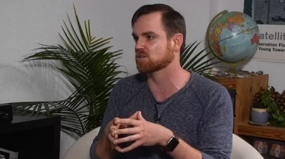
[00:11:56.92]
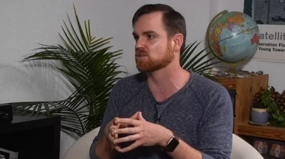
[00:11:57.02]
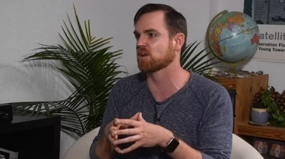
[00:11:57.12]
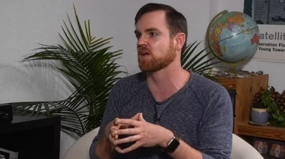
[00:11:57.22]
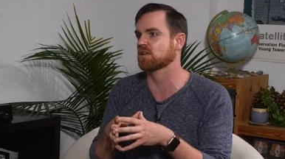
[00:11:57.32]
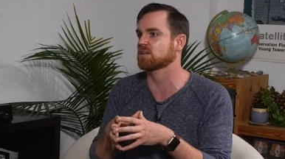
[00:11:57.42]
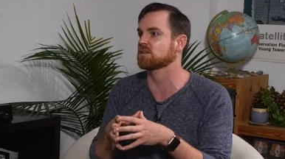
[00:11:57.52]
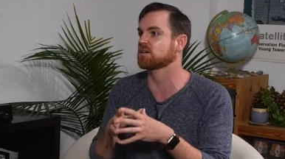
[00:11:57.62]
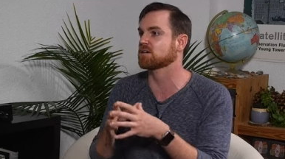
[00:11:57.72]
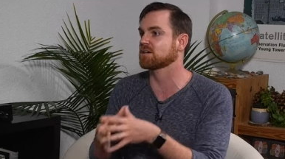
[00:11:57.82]
John Allen in,
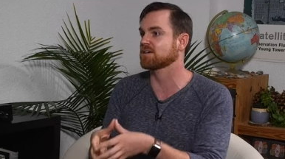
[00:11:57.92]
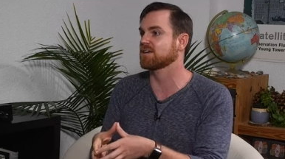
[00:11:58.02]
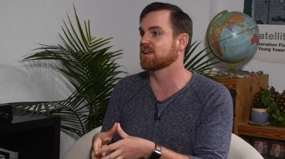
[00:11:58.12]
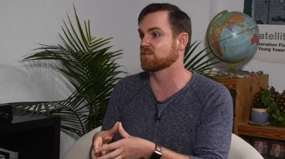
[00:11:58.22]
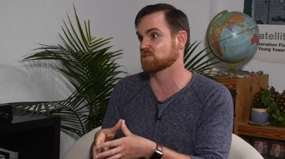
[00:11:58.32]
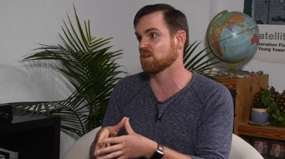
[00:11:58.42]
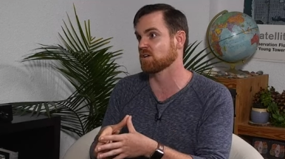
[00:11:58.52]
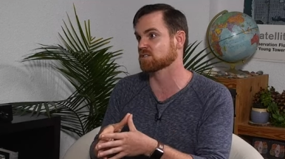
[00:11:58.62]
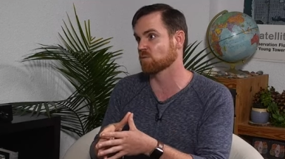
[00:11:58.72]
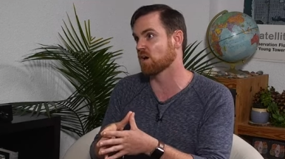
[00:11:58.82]
uh, in Arizona
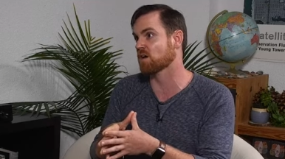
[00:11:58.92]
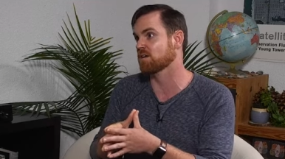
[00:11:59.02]
as well.